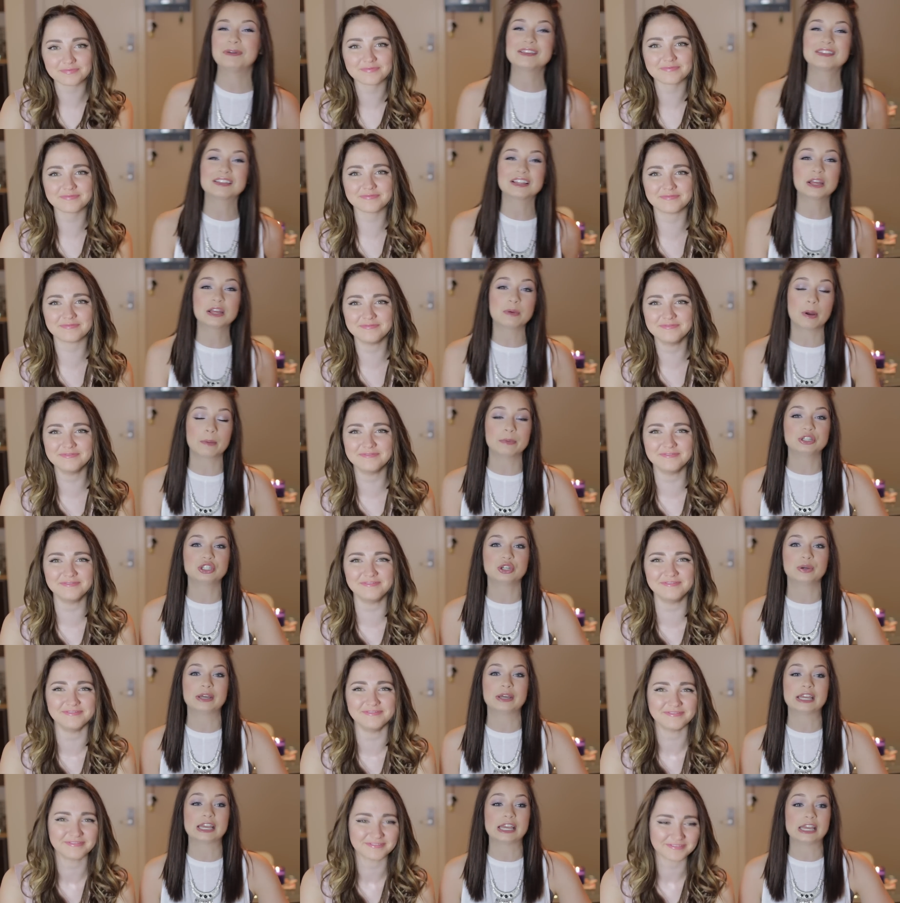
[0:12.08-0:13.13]
Speaker 1: Basically what we're
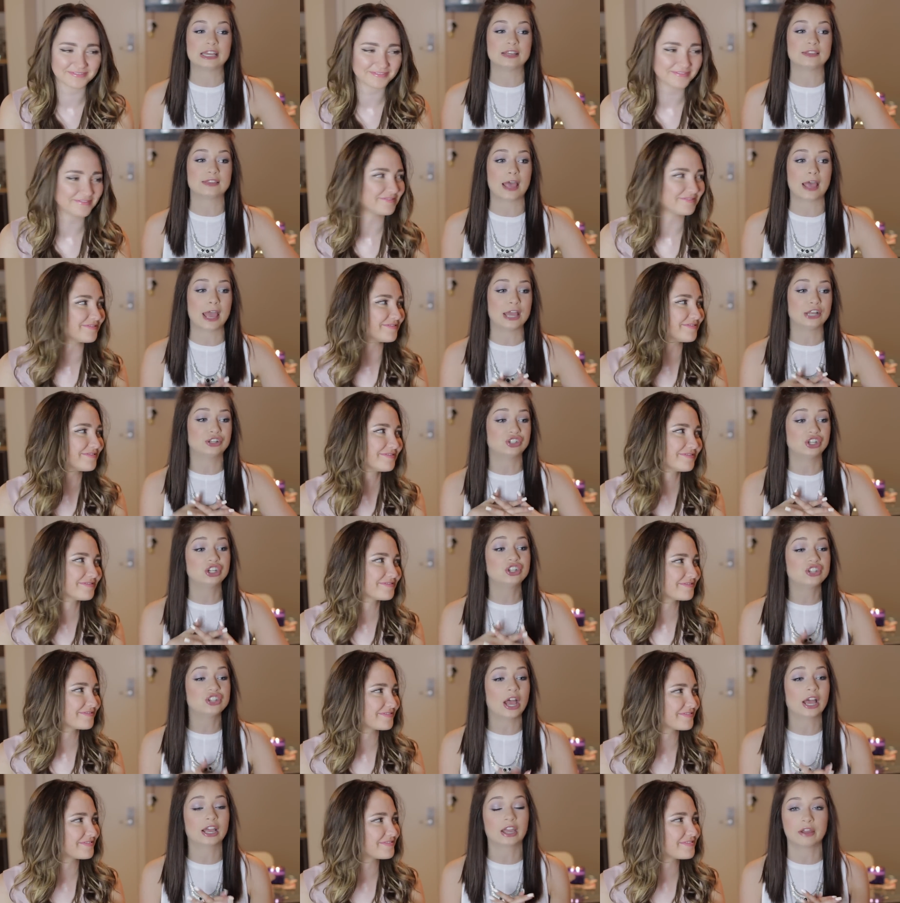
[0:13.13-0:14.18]
doing is a
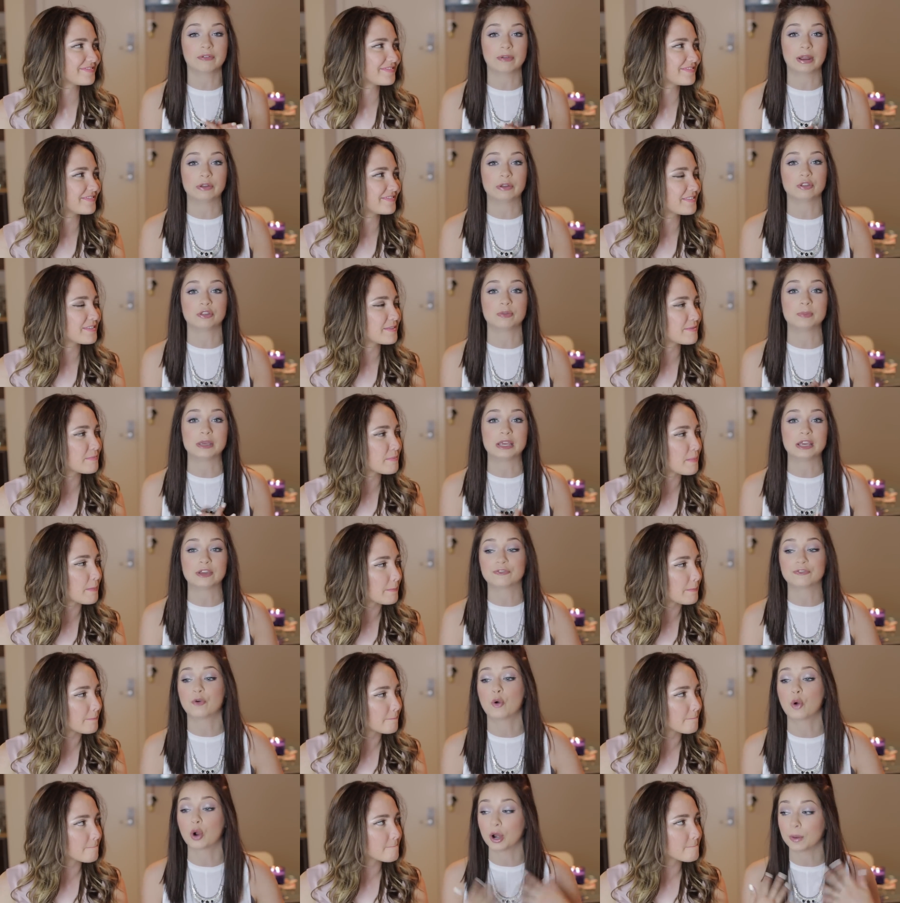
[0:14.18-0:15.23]
chit chat, get ready with
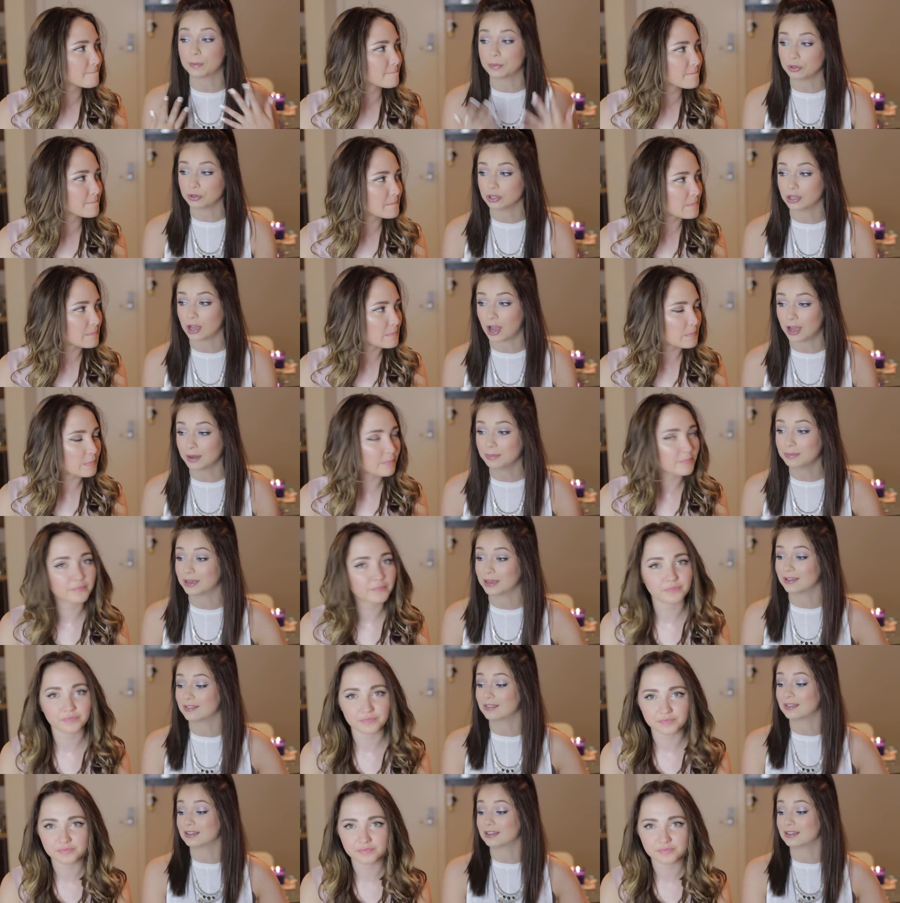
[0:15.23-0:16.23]
me for Beautycon because